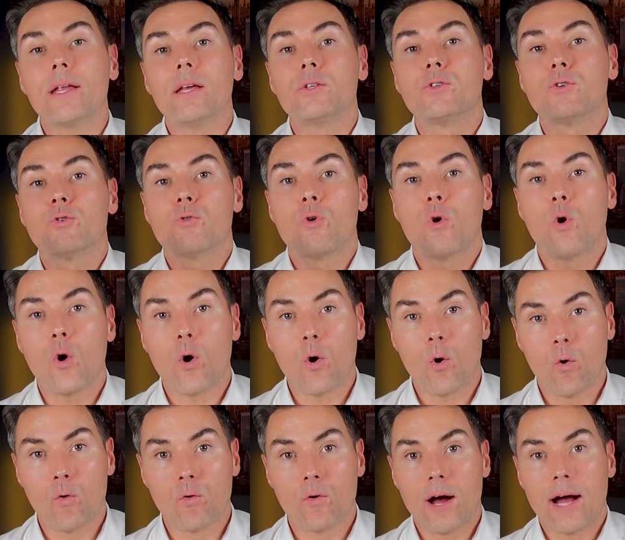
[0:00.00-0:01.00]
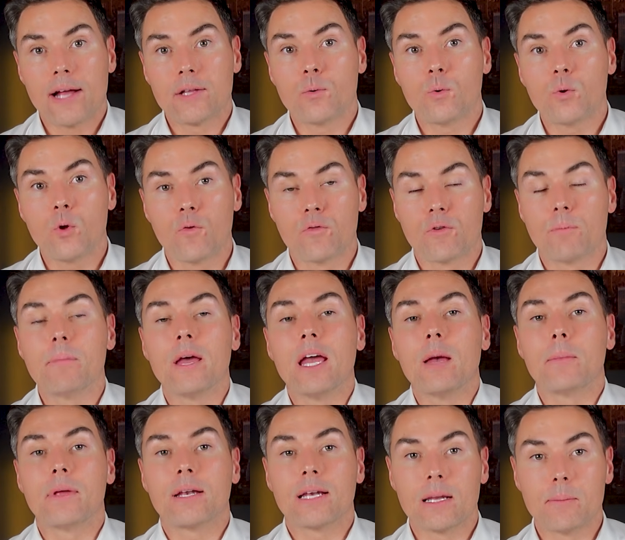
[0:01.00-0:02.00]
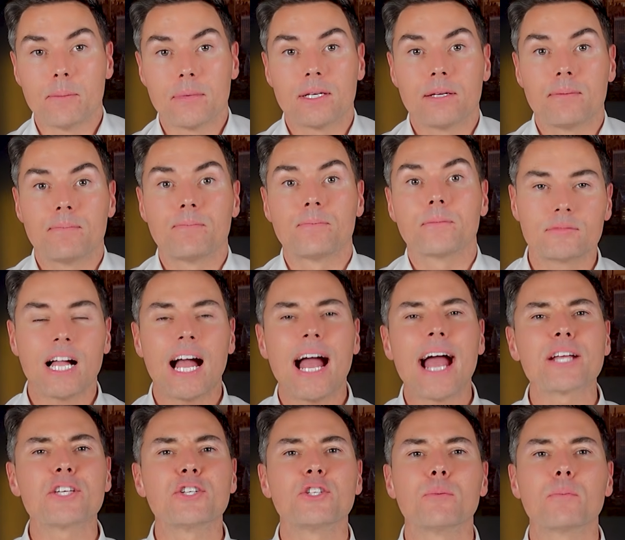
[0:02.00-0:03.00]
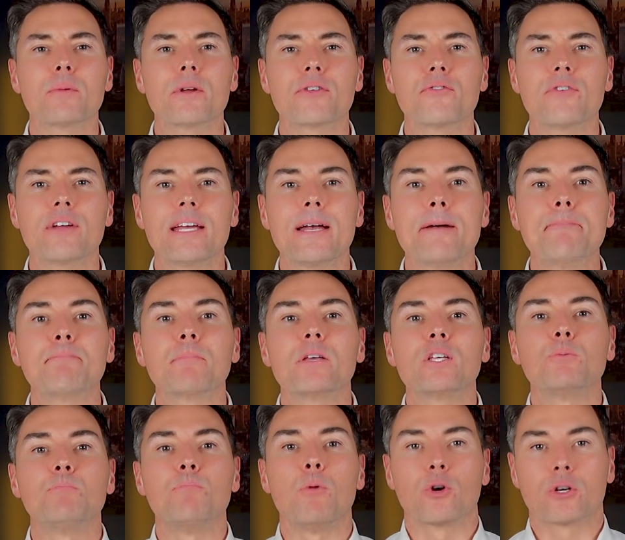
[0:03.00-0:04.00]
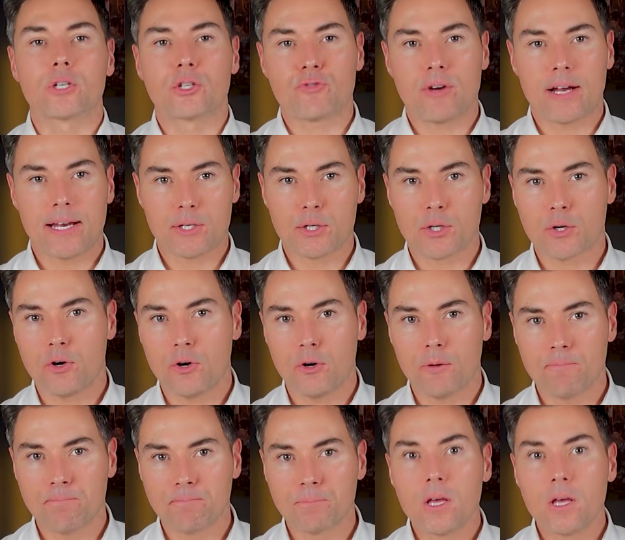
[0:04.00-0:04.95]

is your annual overpayment limit. Action number 3 is book a strategy call.